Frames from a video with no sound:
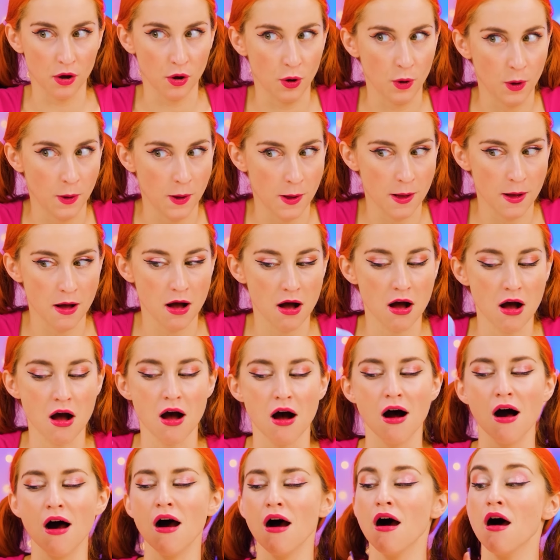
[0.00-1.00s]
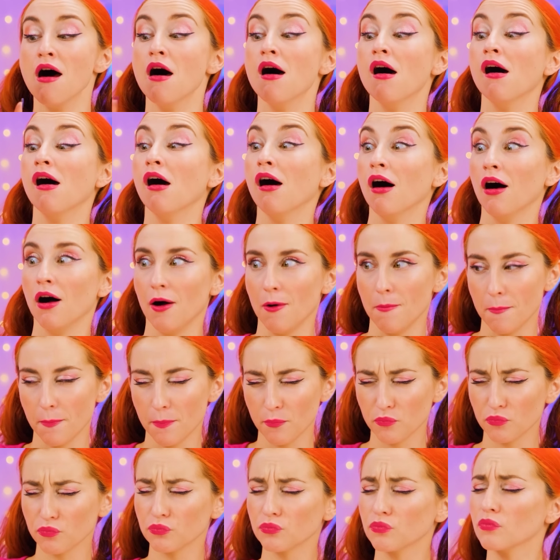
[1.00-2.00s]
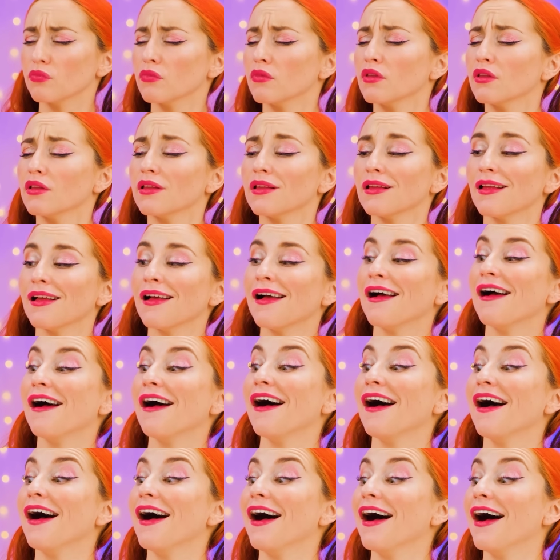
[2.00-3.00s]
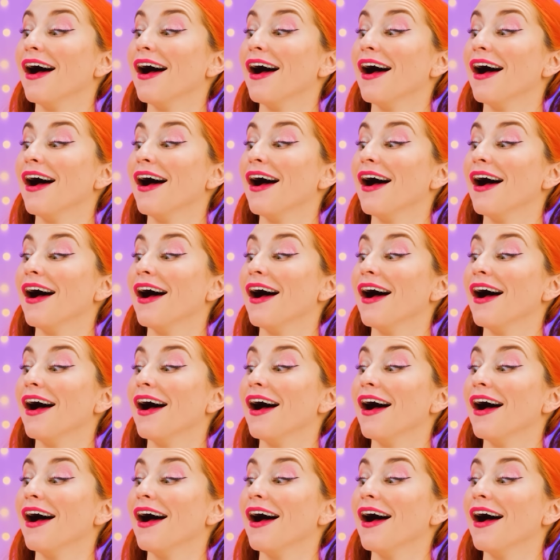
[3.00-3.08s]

to you, my popularity on TikTok is gonna soar.